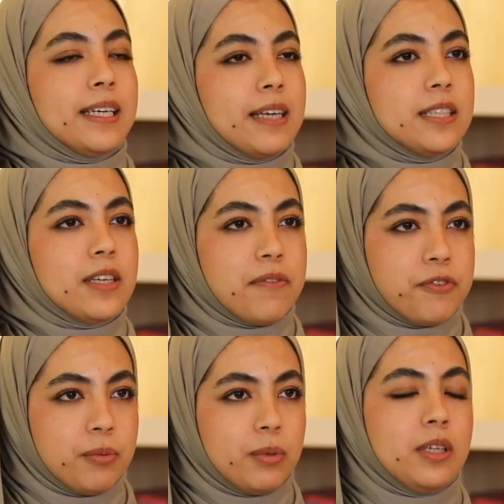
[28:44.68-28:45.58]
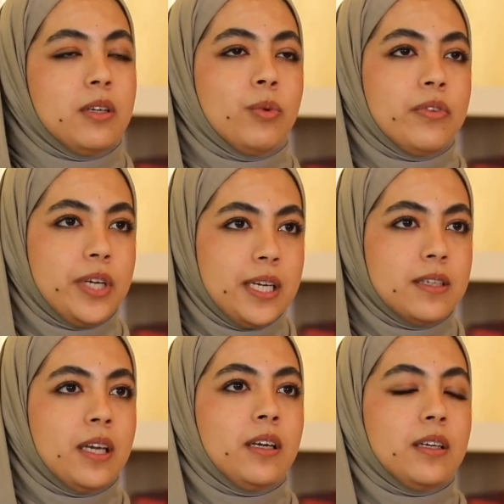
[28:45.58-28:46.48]
get comfortable with
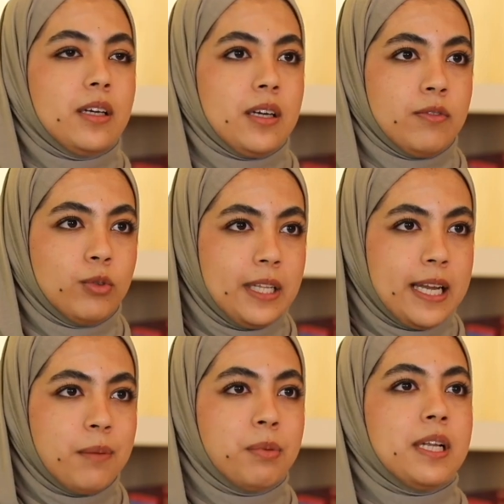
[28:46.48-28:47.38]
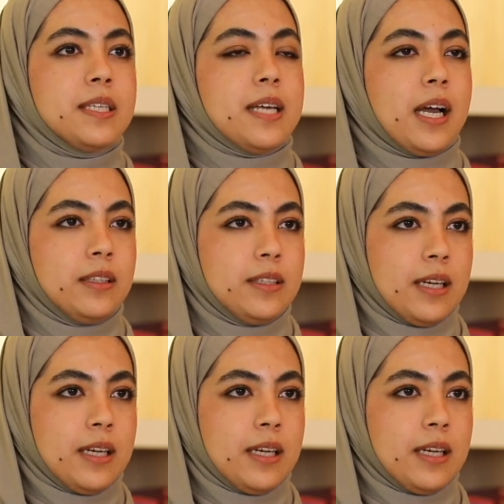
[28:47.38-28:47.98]
reading food labels and